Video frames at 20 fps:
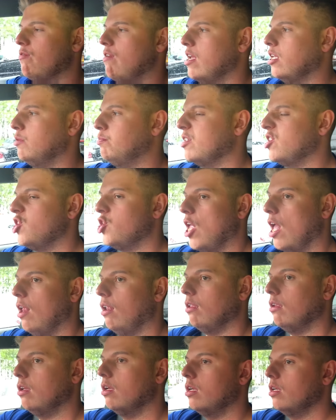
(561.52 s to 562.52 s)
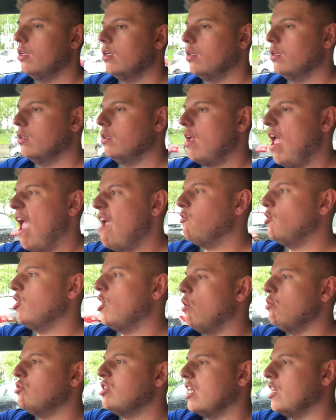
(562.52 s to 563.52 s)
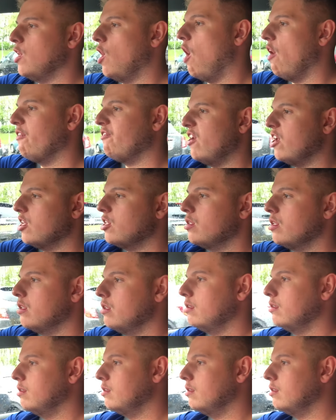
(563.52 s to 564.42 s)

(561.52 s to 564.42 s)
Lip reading: there is, but still. Everyone knows it in the office.